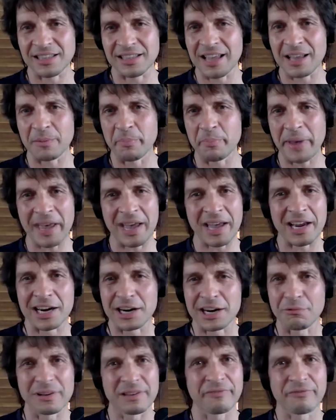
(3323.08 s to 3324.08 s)
like
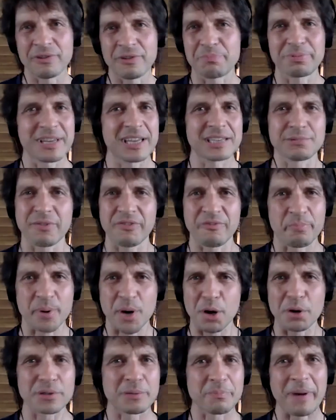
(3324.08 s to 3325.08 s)
bear with replaced with
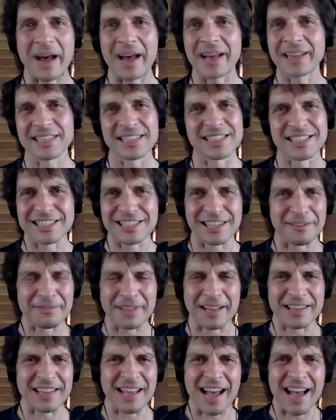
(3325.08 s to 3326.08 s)
broadband and stuff
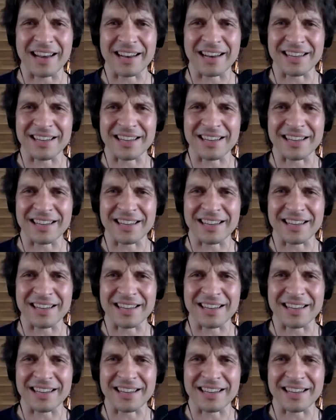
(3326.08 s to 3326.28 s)
like that. Yeah,